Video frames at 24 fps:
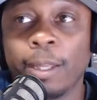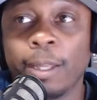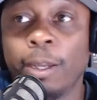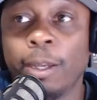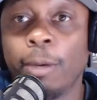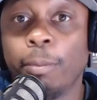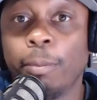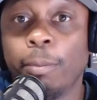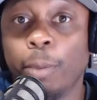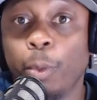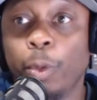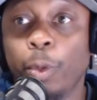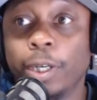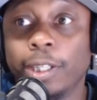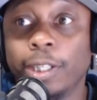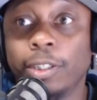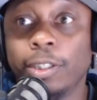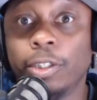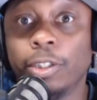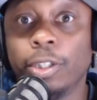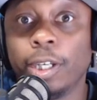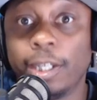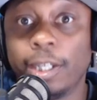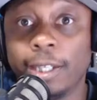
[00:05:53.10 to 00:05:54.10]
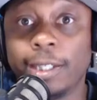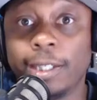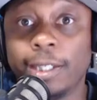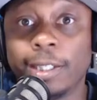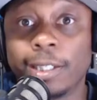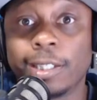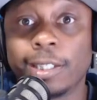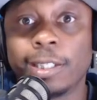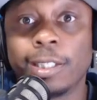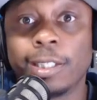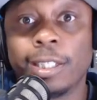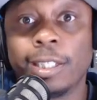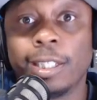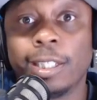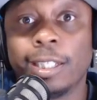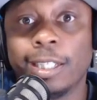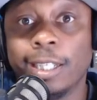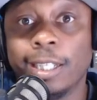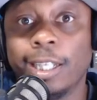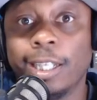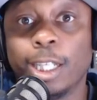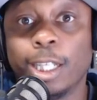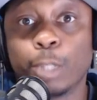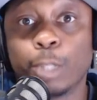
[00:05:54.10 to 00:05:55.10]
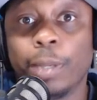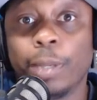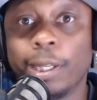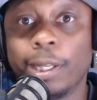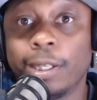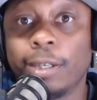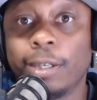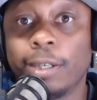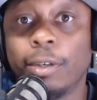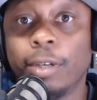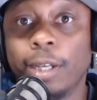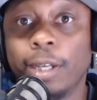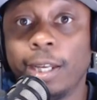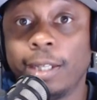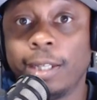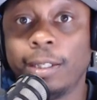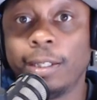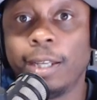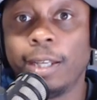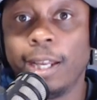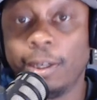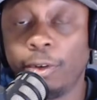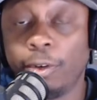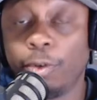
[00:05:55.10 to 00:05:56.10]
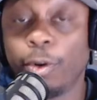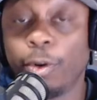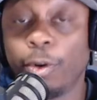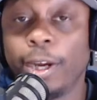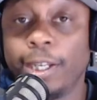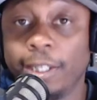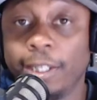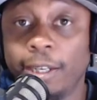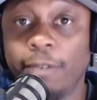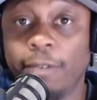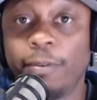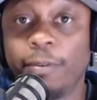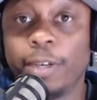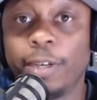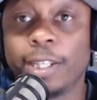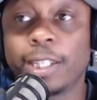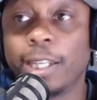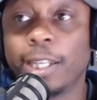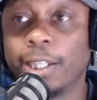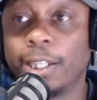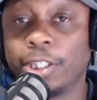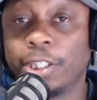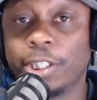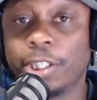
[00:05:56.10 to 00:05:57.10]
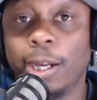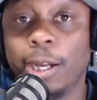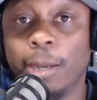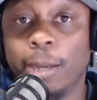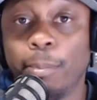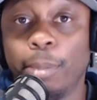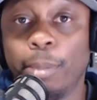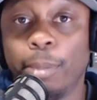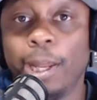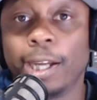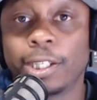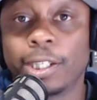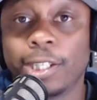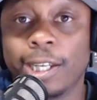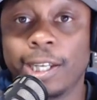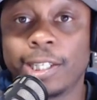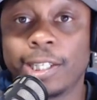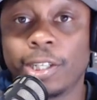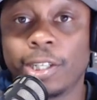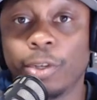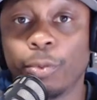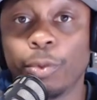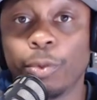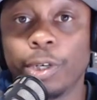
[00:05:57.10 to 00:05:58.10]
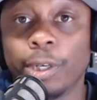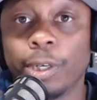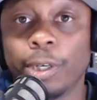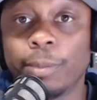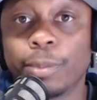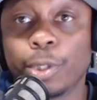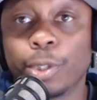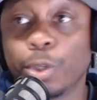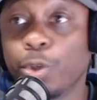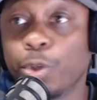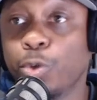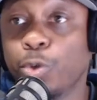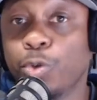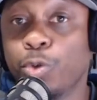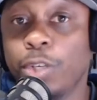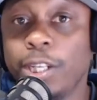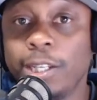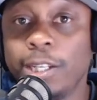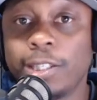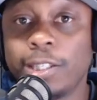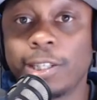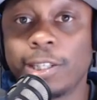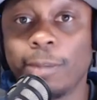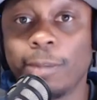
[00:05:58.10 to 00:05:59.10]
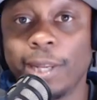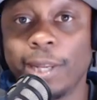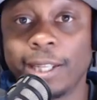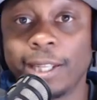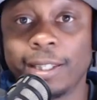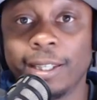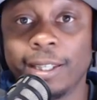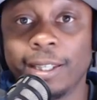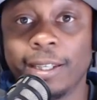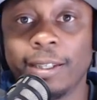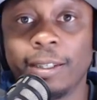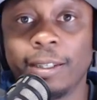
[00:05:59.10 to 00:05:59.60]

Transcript: But what he does is play great defense and block shots at the rim. So you need something like that.